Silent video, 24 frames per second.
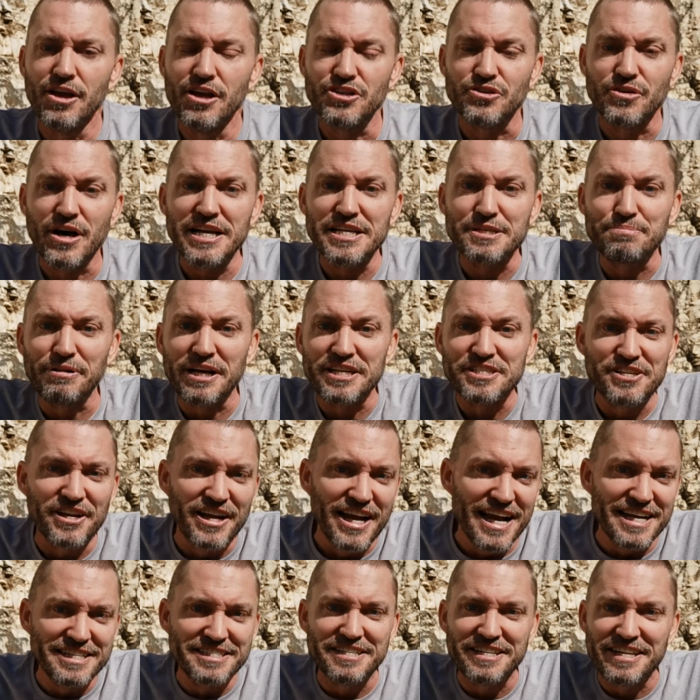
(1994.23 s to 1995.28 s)
So I just bless you
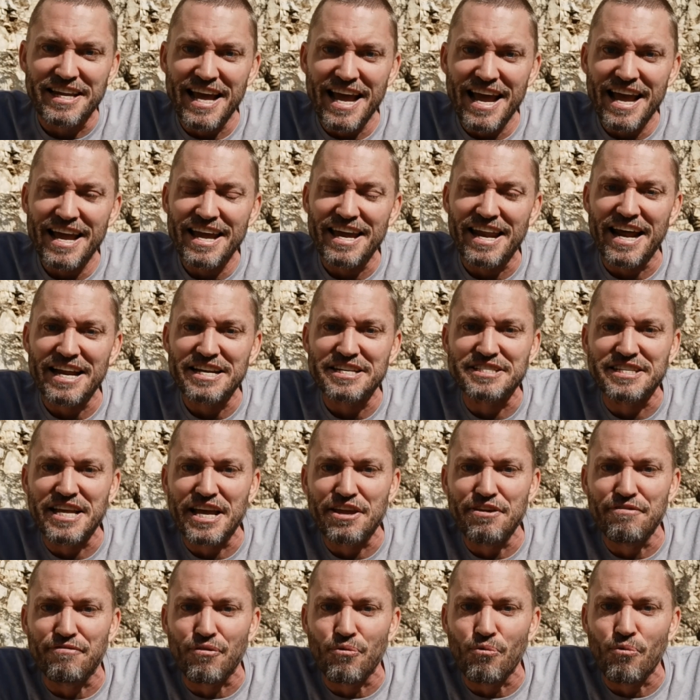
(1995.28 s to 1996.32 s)
guys today, and I just
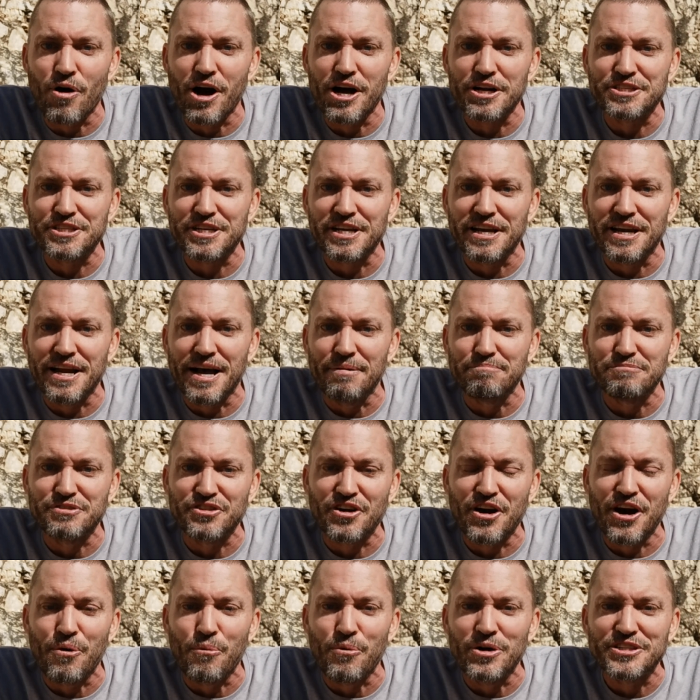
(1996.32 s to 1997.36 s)
thank you for watching. I'm
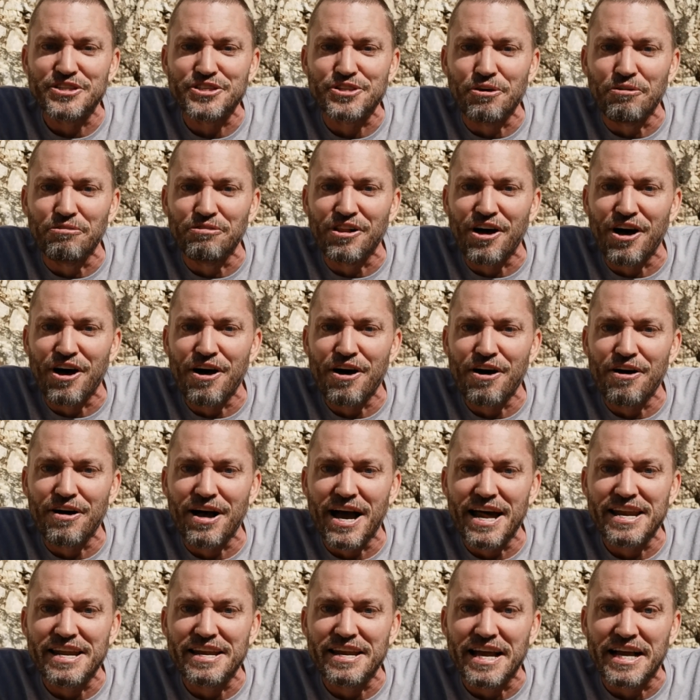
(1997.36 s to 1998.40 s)
sorry it went so
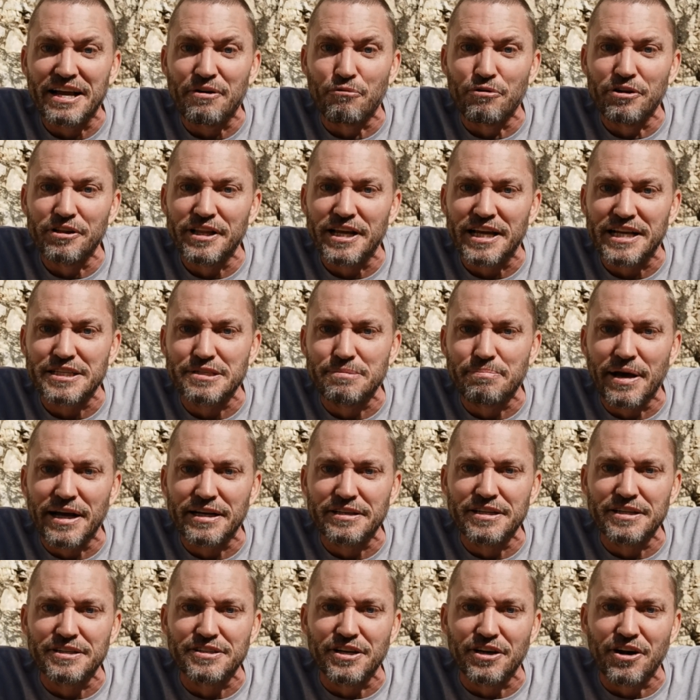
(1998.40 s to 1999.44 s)
long. I didn't really
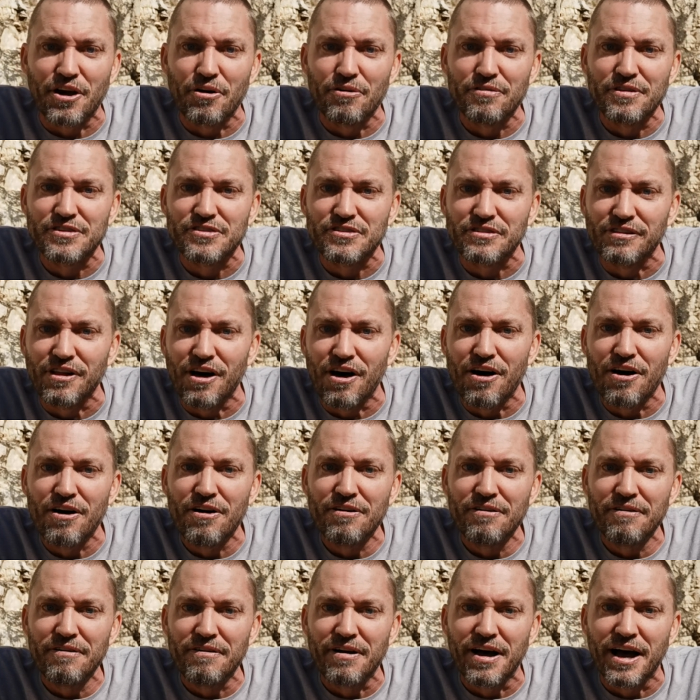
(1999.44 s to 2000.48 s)
expect it to go this
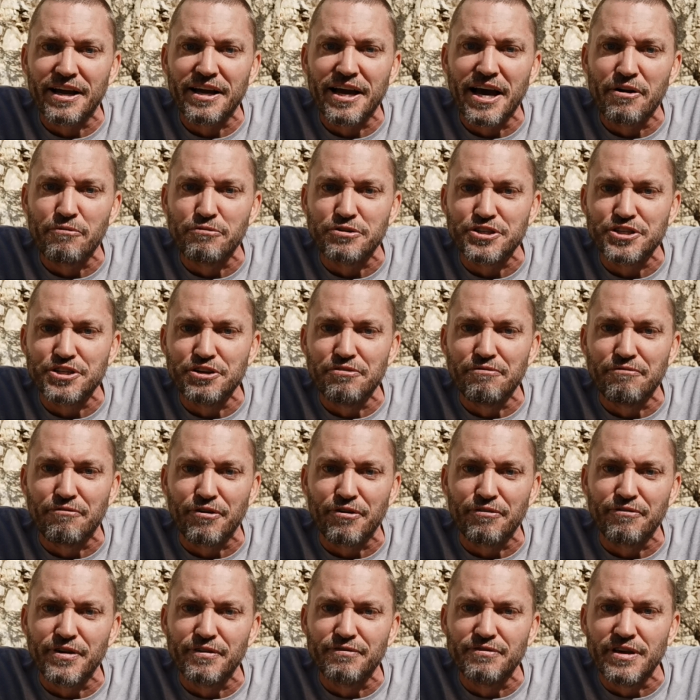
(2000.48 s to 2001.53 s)
long. I kind of was shooting
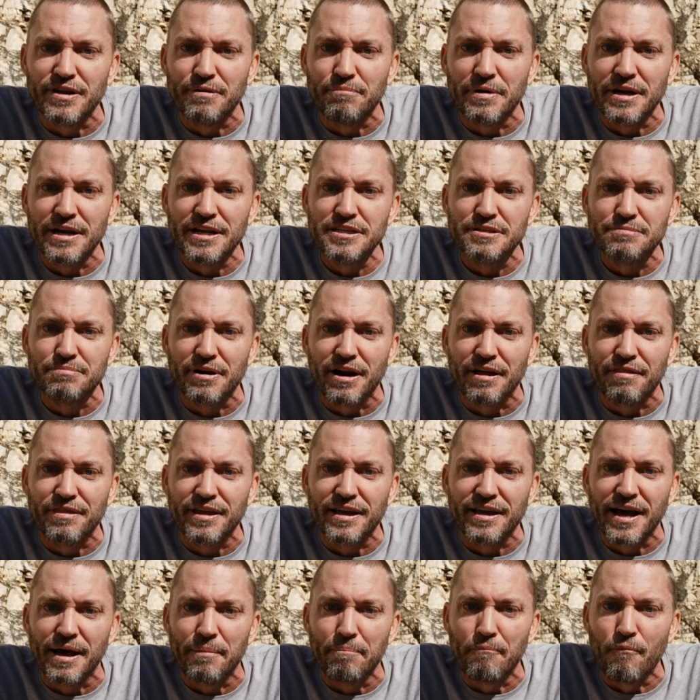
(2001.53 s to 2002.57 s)
for 15 minutes, but I
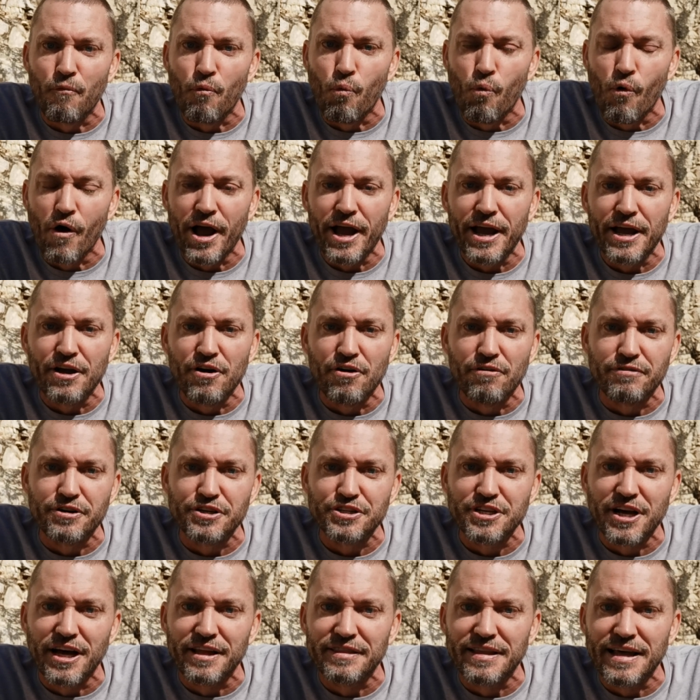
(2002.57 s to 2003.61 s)
think I way
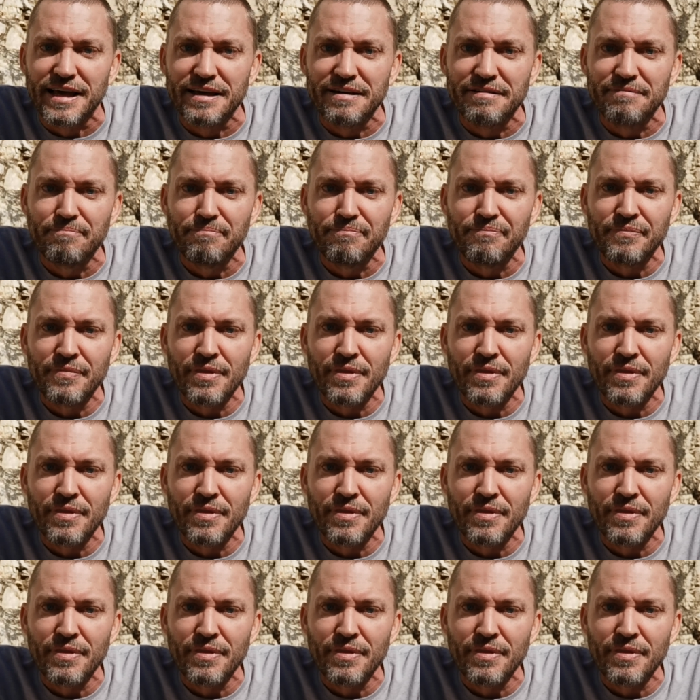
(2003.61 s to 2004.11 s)
overshot that.